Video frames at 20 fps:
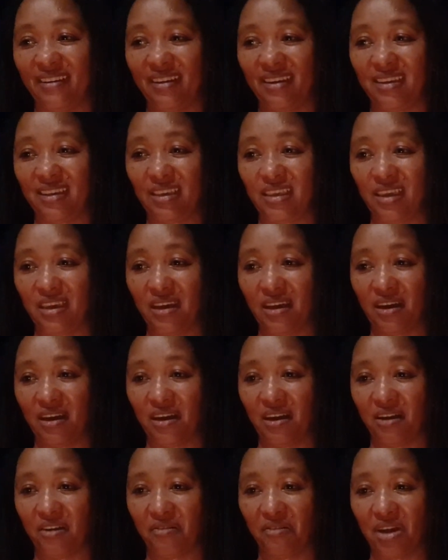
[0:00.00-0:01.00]

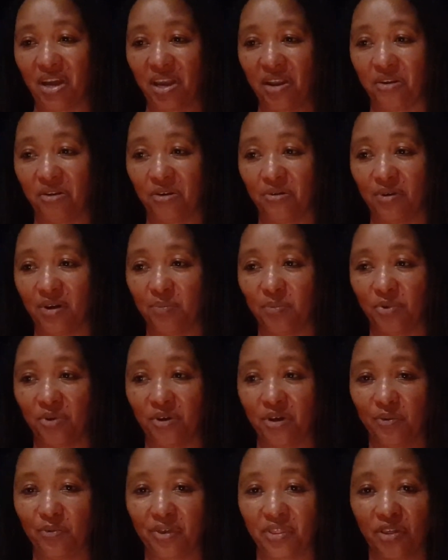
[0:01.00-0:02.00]
yeah, right now I'm
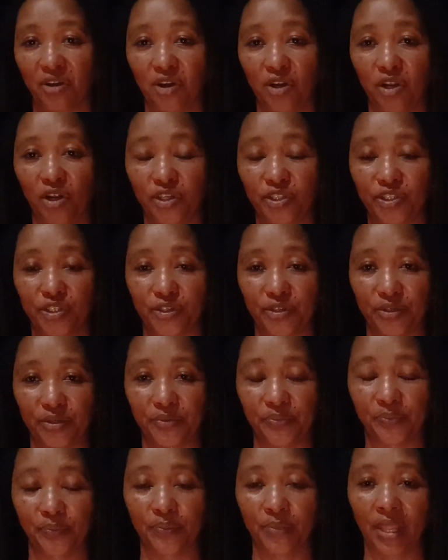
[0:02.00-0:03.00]
going with clutter.
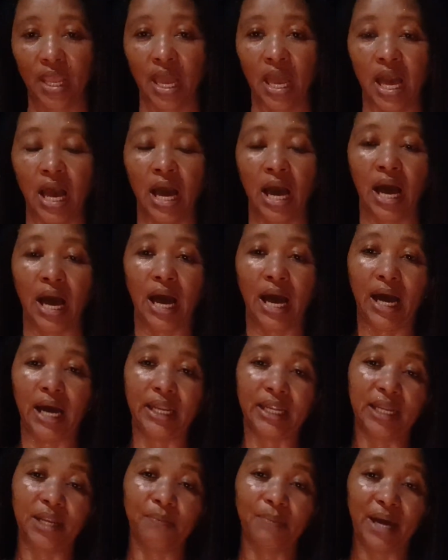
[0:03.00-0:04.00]
And
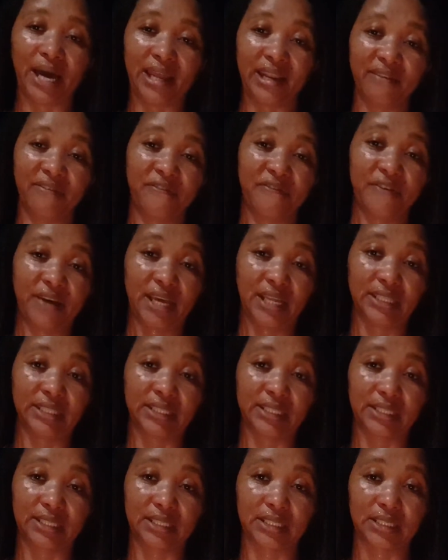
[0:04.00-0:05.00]
in my
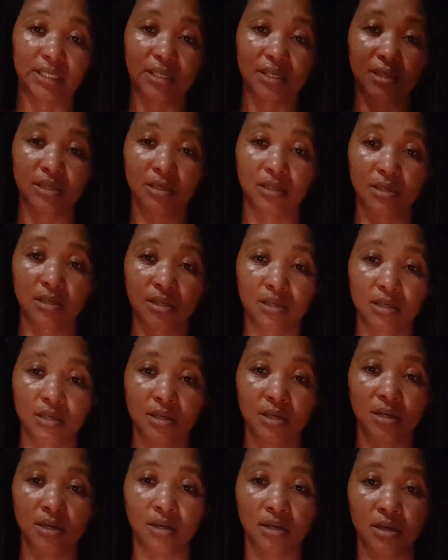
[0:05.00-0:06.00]
defense,
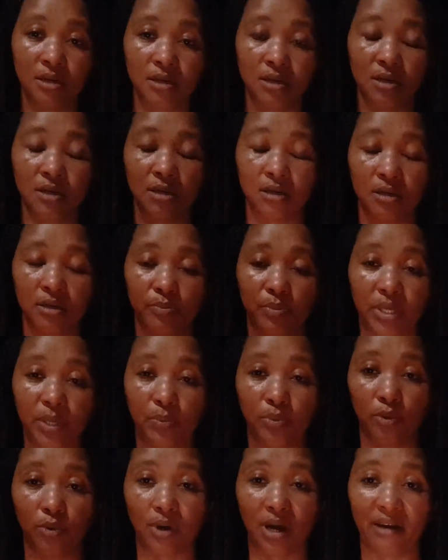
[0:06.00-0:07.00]

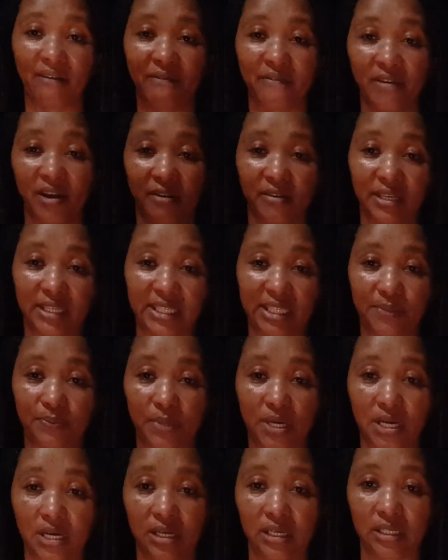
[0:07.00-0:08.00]
people who are very
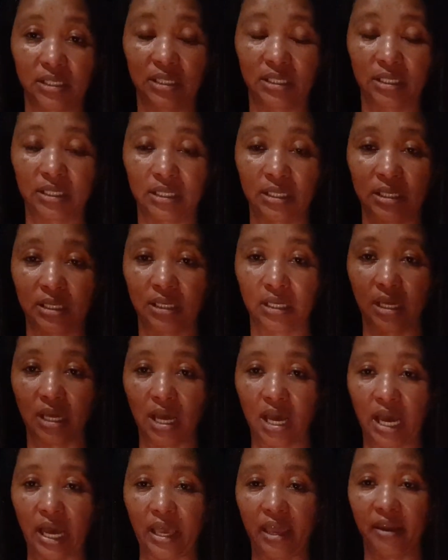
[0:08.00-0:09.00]
smart,
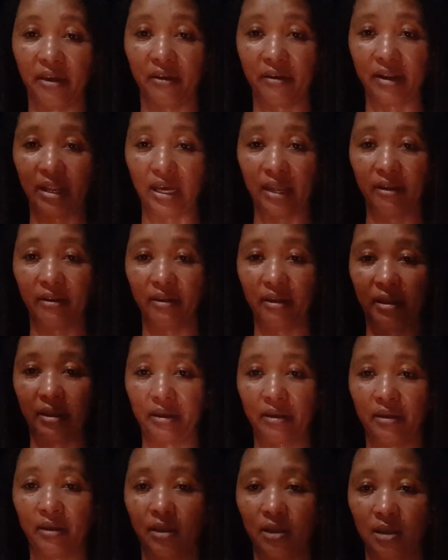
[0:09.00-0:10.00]
I hear that
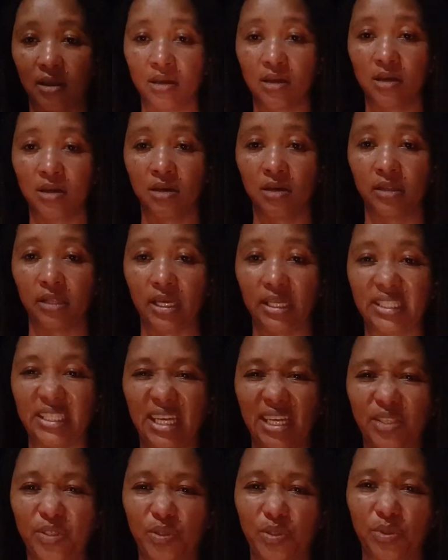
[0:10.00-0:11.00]
they
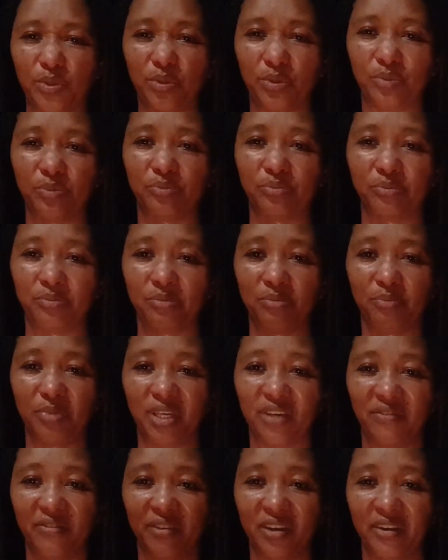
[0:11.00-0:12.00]
tend to be
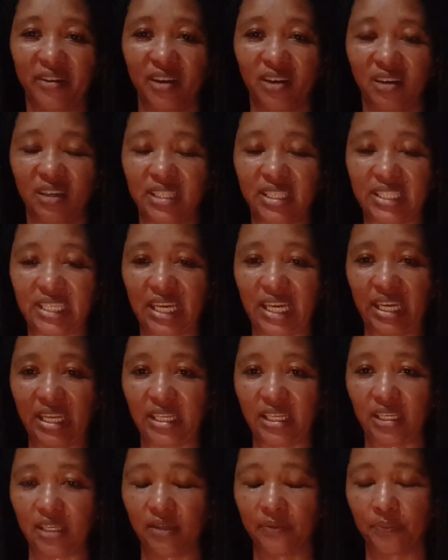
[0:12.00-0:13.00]
very
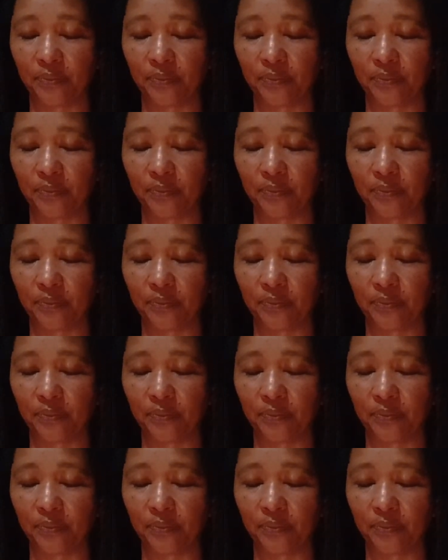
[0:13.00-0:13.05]
untidy.